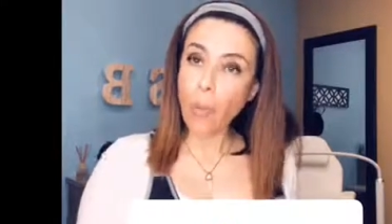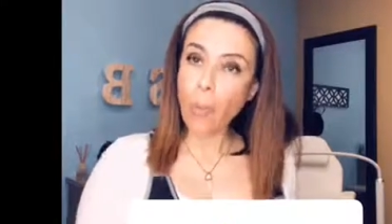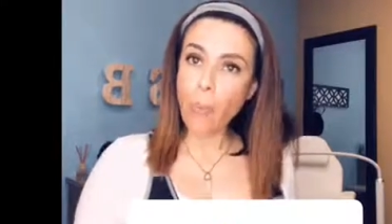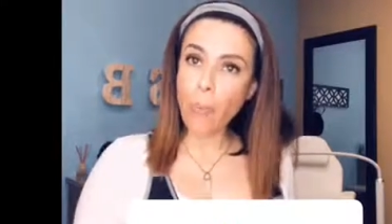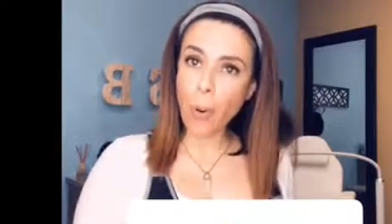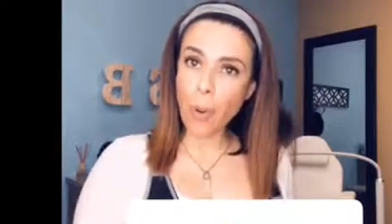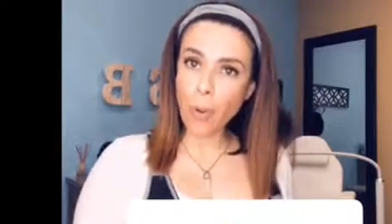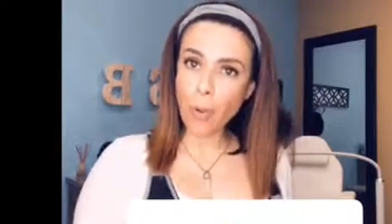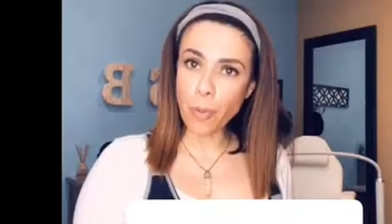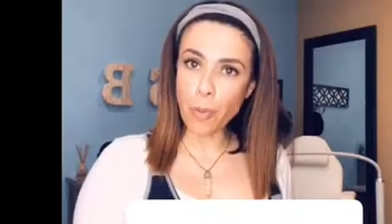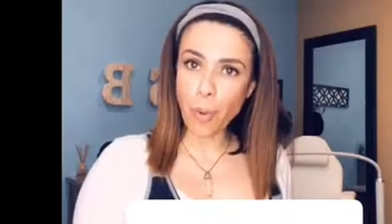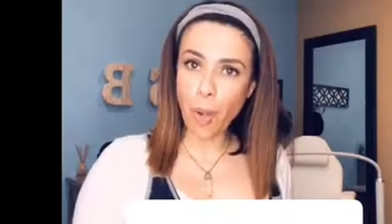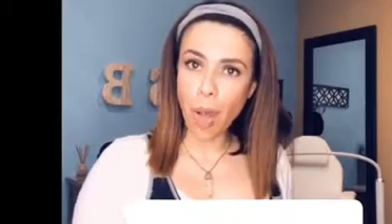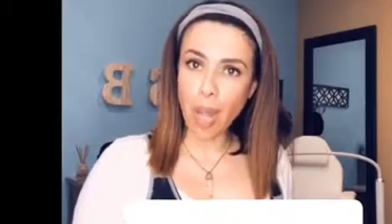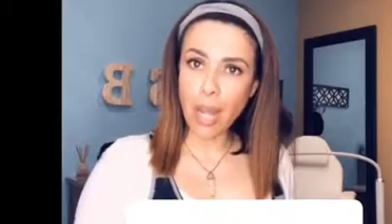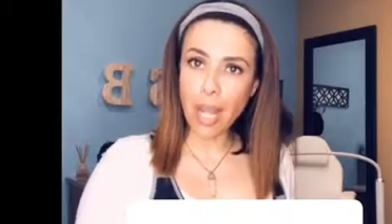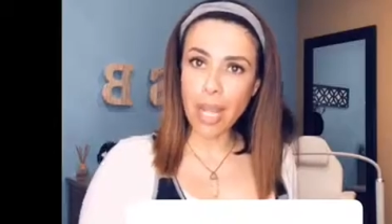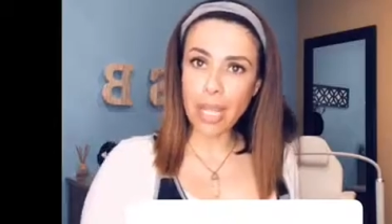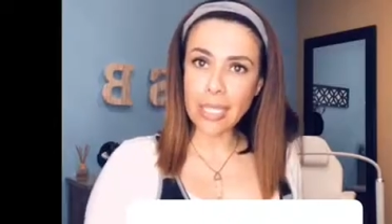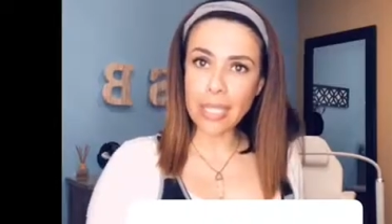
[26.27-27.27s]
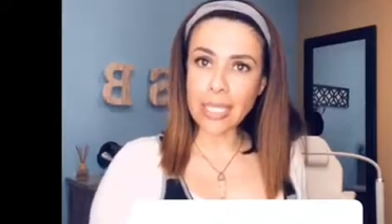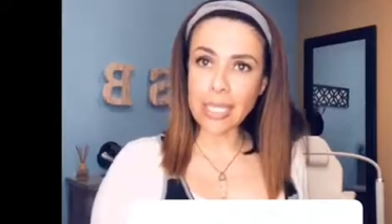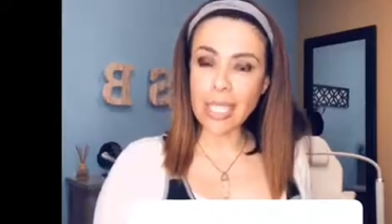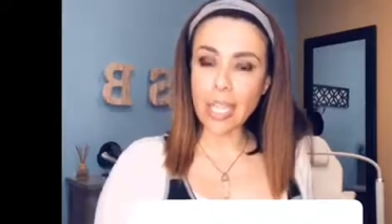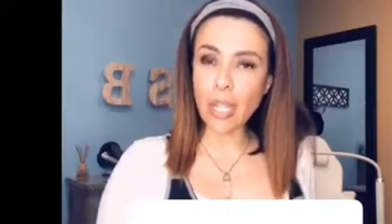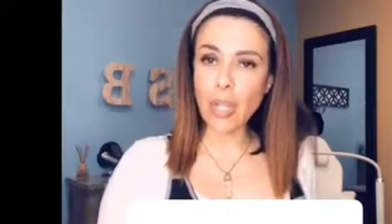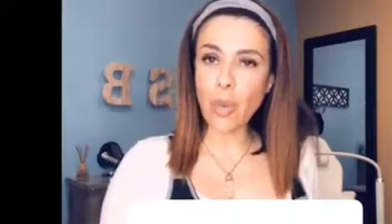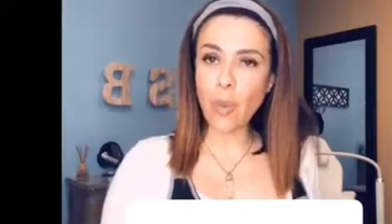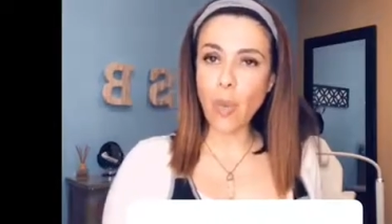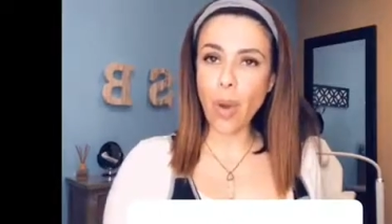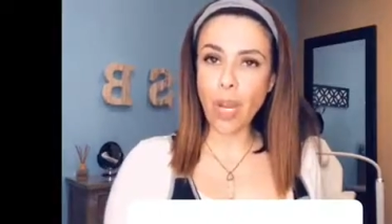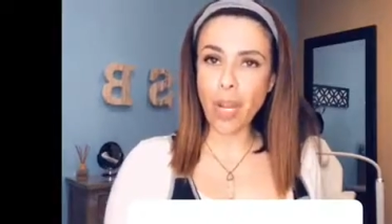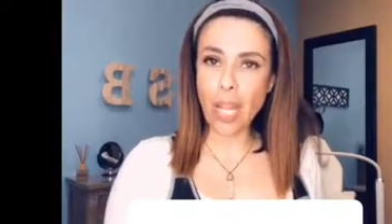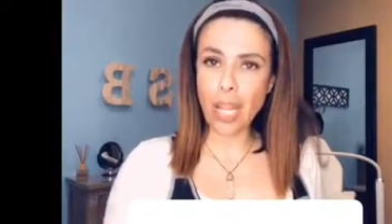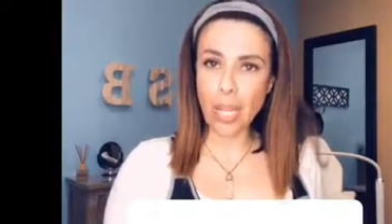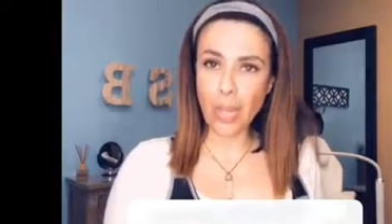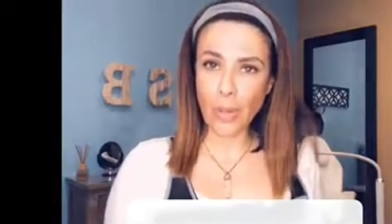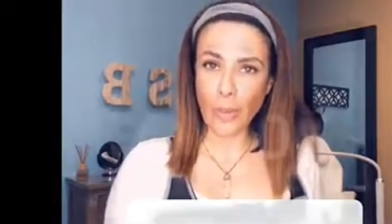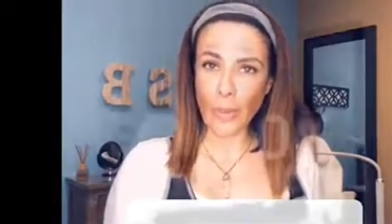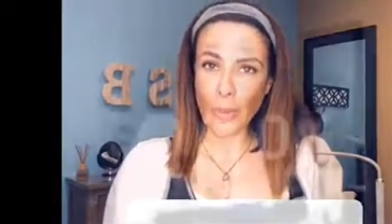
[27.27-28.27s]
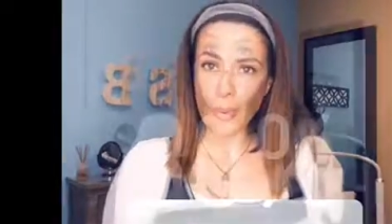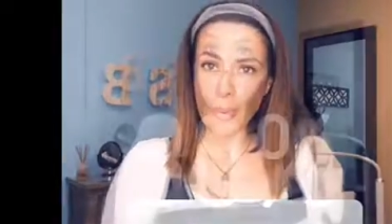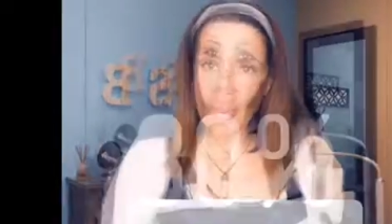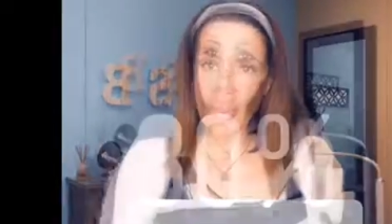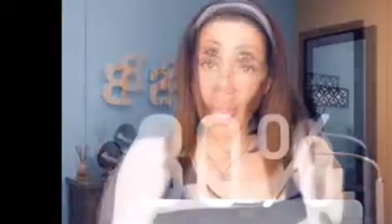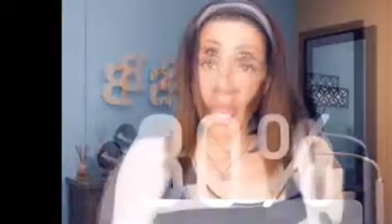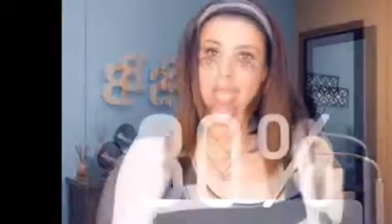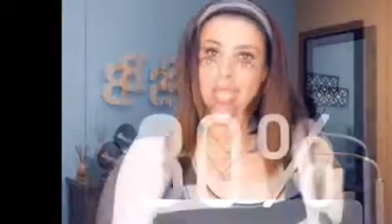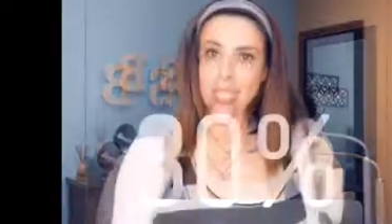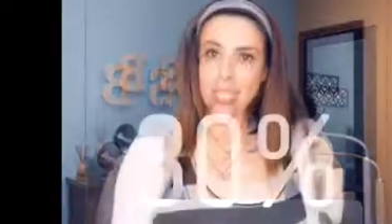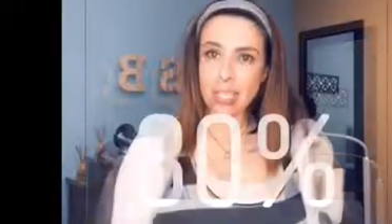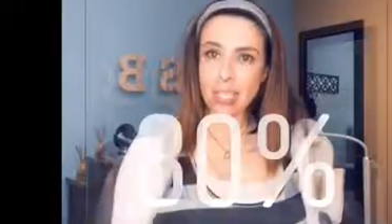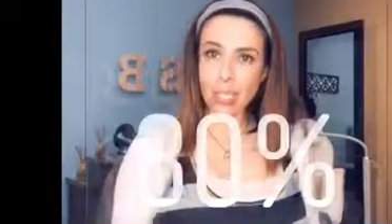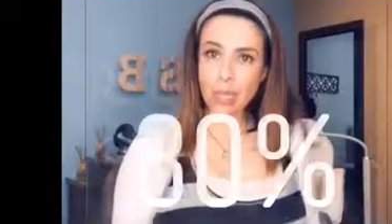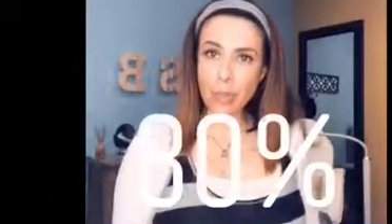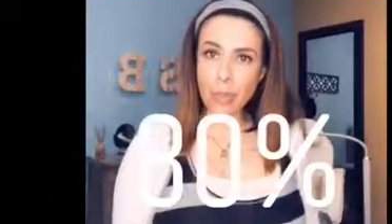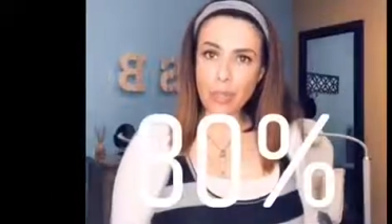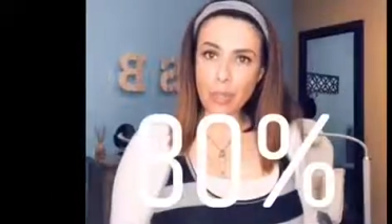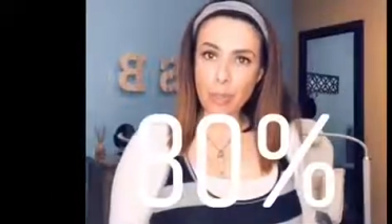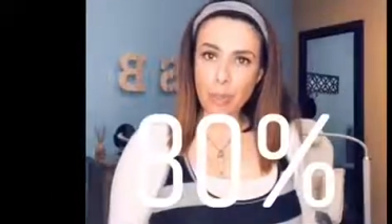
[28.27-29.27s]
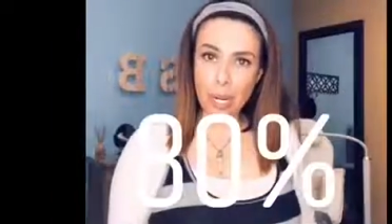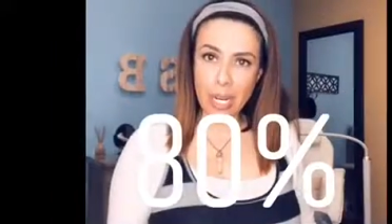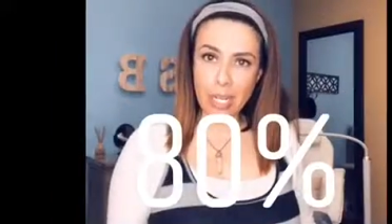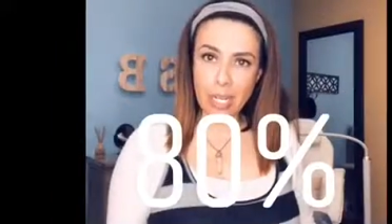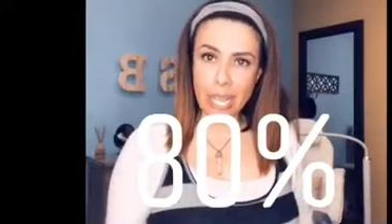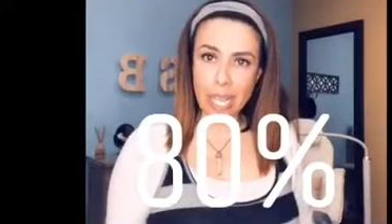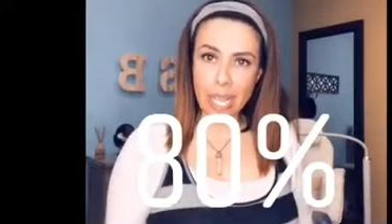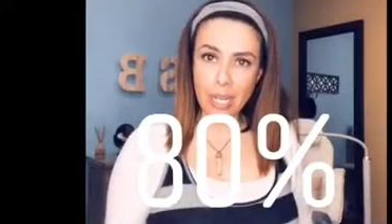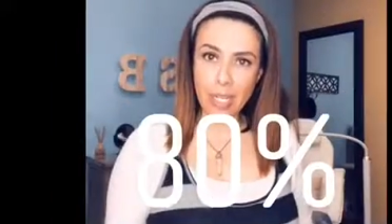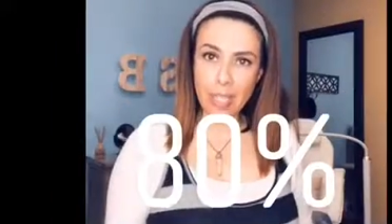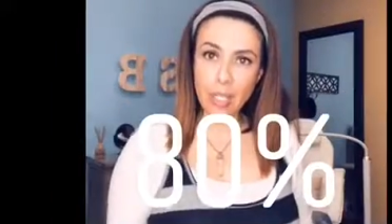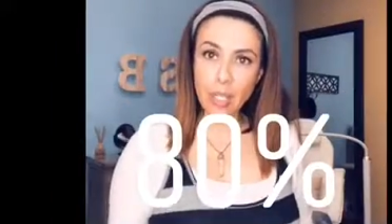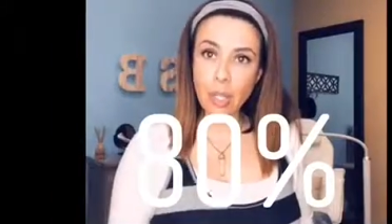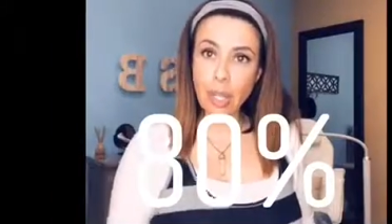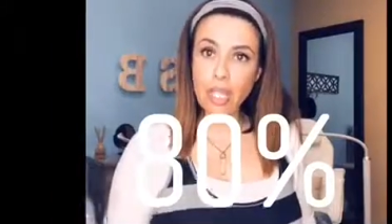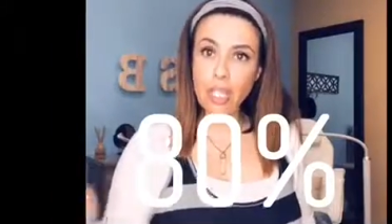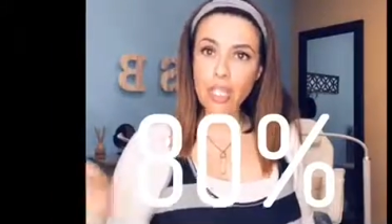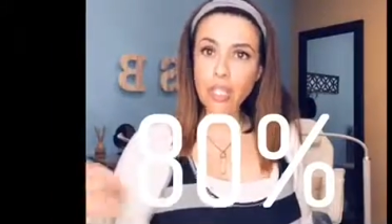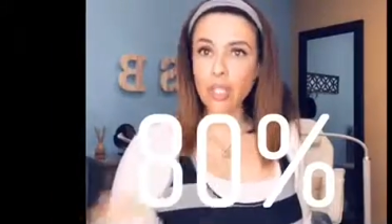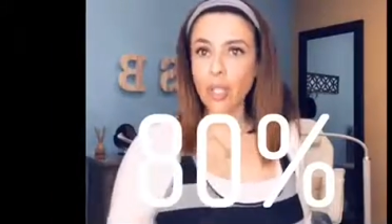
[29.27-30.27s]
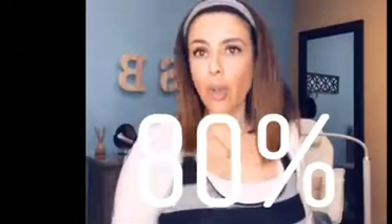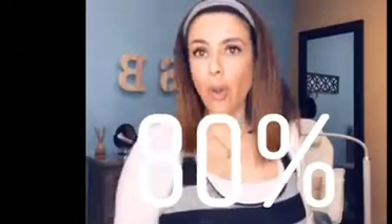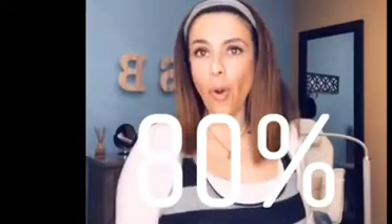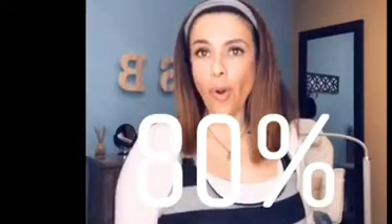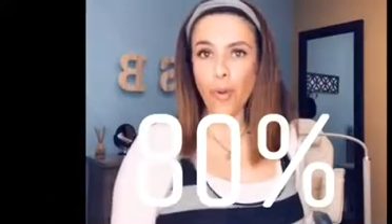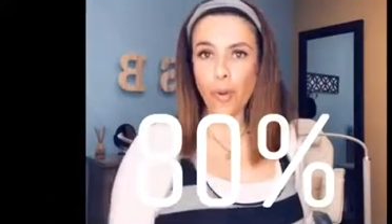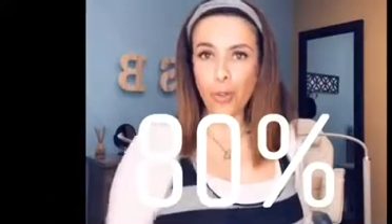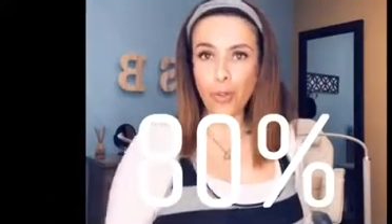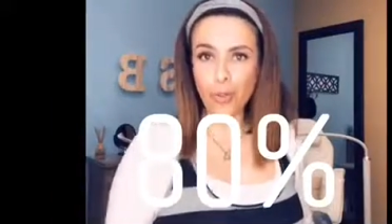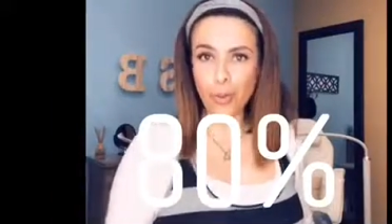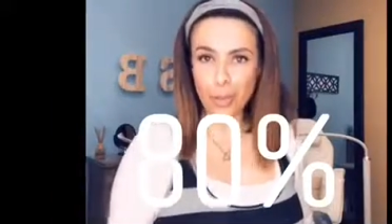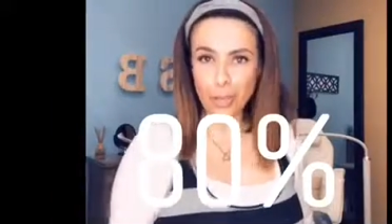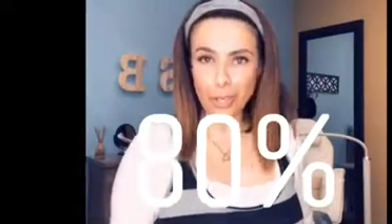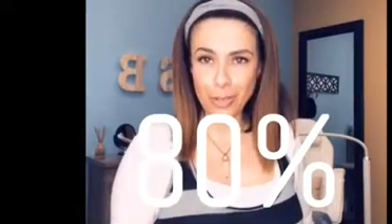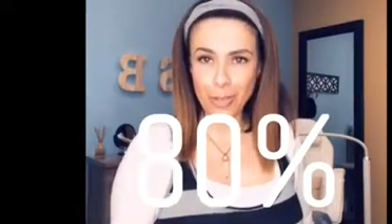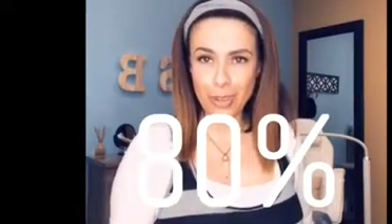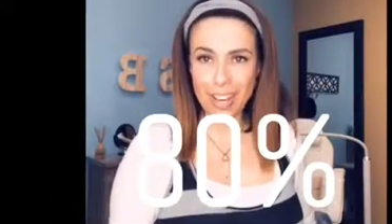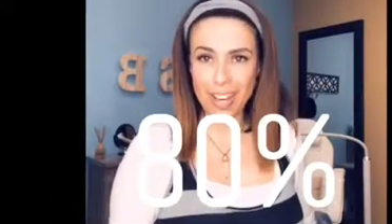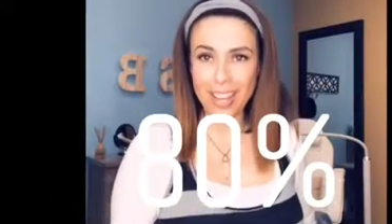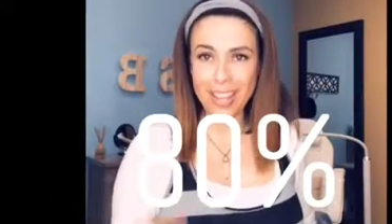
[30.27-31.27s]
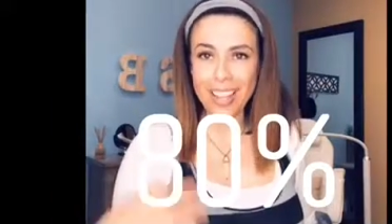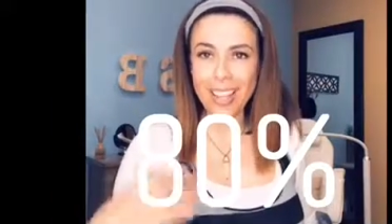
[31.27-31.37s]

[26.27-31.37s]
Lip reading: Both products you want to use 3 days into a spray tan. So let's go over the first one.